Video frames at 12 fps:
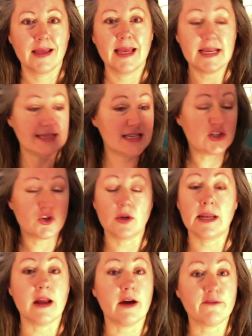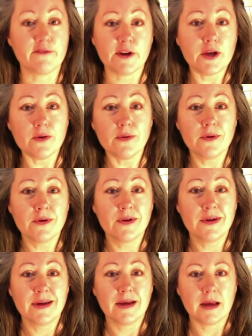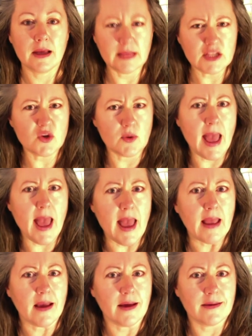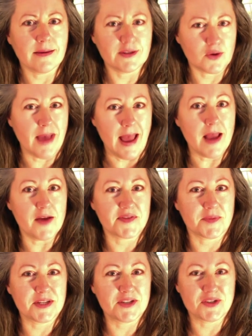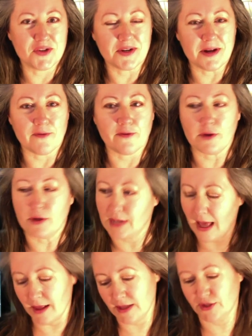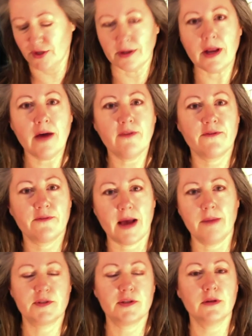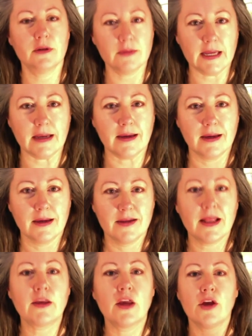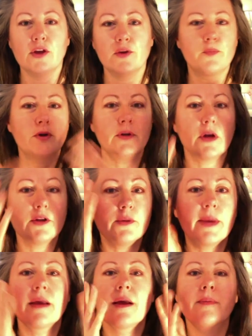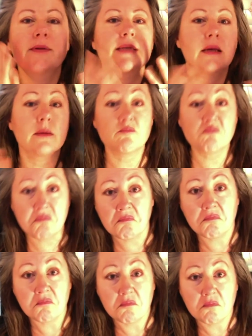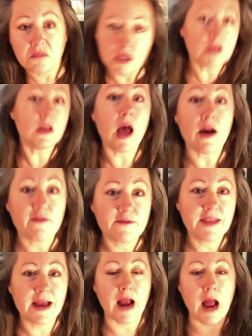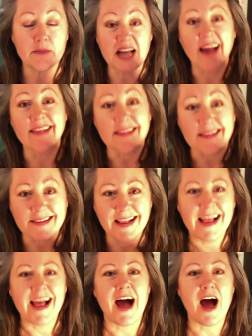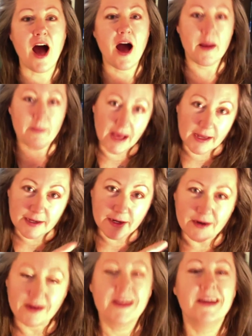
Is this good enough for you? And that's okay. It's okay if something's good enough for you. Yeah, that's good enough. Absolutely. Like, you're putting on your makeup and it's like, good enough. There, I'm done. I'm out of here.